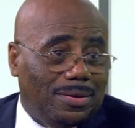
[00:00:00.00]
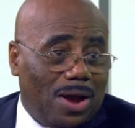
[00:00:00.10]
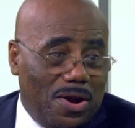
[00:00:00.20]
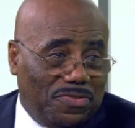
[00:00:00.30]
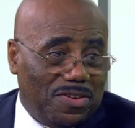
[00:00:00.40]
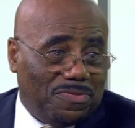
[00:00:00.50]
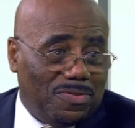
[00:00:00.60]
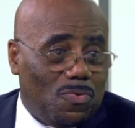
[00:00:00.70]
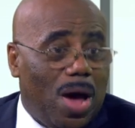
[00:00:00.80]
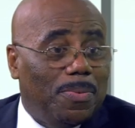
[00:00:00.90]
our
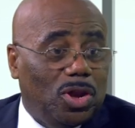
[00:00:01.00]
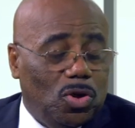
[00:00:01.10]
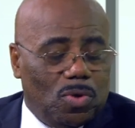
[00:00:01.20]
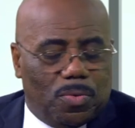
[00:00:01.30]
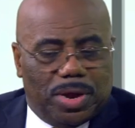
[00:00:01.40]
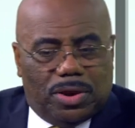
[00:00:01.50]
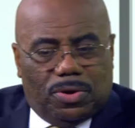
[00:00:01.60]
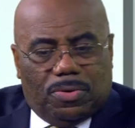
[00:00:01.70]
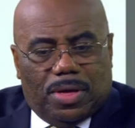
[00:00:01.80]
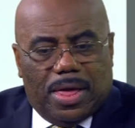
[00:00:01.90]
existence, why we do what we
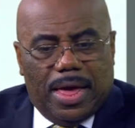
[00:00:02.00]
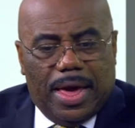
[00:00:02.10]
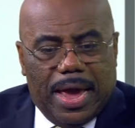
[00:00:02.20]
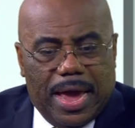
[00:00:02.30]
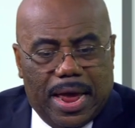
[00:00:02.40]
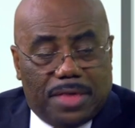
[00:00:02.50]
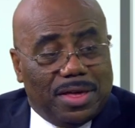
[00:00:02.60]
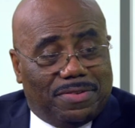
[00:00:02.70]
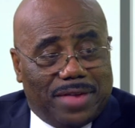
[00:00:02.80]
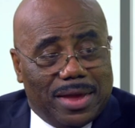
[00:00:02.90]
do. And I
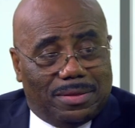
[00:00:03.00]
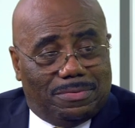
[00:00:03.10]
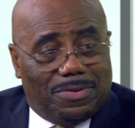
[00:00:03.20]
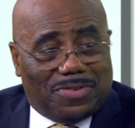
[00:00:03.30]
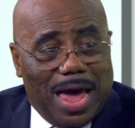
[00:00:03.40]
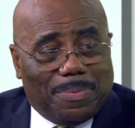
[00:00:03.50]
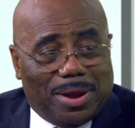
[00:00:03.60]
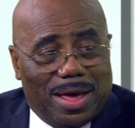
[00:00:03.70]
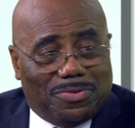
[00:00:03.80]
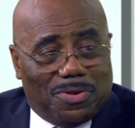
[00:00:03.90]
think Satan just
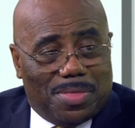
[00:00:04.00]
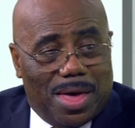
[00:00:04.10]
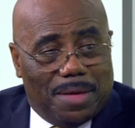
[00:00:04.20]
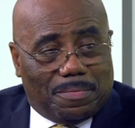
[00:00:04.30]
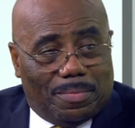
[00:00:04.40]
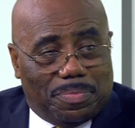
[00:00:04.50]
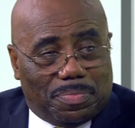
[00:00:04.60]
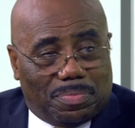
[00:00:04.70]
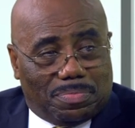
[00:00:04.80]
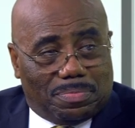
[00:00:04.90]
capitalized on that.
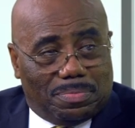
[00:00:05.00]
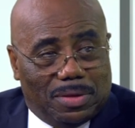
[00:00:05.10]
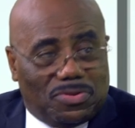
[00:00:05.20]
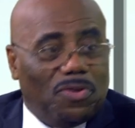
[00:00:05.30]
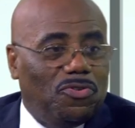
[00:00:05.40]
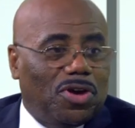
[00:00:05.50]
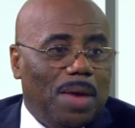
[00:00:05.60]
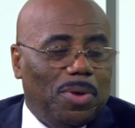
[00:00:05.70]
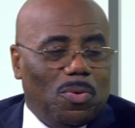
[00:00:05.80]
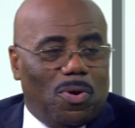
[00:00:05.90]
So you're
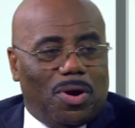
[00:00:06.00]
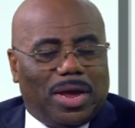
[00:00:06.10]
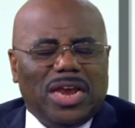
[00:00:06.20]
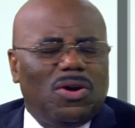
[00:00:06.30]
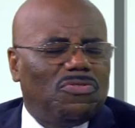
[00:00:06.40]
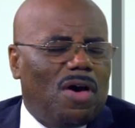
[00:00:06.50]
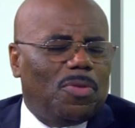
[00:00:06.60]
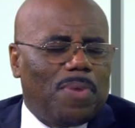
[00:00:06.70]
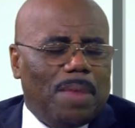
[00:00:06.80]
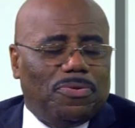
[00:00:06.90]
coming to work, he knows all
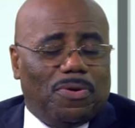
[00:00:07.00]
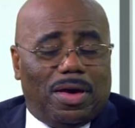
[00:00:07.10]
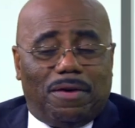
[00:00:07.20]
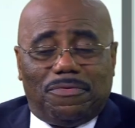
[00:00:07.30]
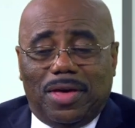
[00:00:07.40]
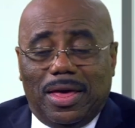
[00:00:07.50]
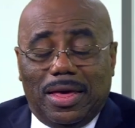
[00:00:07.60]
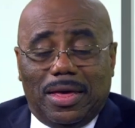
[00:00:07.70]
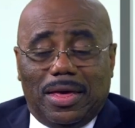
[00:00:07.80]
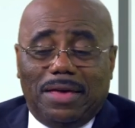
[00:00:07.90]
the problems you have.
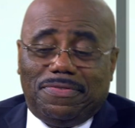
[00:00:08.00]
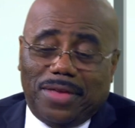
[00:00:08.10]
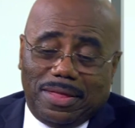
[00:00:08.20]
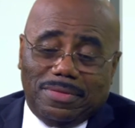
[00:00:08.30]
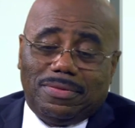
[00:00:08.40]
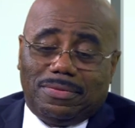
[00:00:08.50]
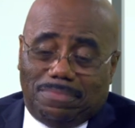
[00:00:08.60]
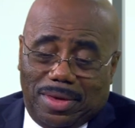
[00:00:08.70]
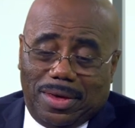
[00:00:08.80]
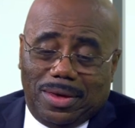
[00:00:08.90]
He sends
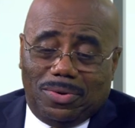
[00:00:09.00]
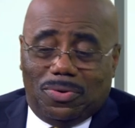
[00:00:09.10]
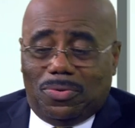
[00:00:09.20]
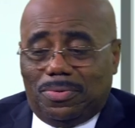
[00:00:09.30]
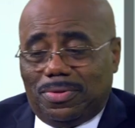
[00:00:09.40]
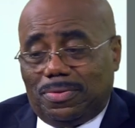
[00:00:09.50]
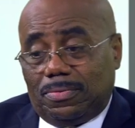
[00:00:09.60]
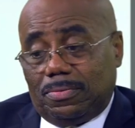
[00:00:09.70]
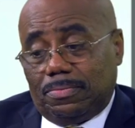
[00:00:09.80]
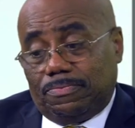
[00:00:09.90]
me,
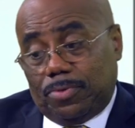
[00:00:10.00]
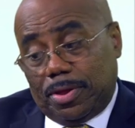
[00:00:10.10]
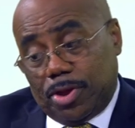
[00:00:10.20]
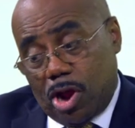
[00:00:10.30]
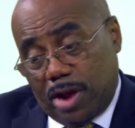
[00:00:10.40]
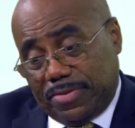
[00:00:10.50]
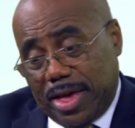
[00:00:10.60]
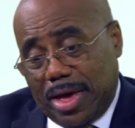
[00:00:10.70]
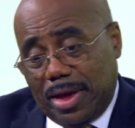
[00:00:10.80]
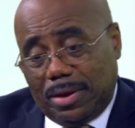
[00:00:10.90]
who's full of the dark
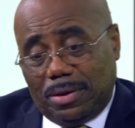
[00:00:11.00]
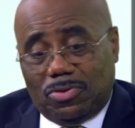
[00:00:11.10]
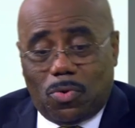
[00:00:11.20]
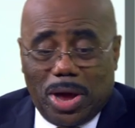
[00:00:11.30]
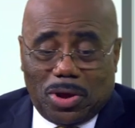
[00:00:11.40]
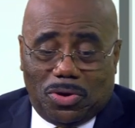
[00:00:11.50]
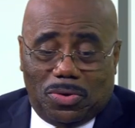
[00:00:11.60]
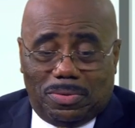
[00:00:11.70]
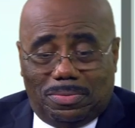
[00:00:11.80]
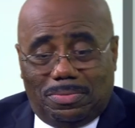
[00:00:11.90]
side, to wait on you.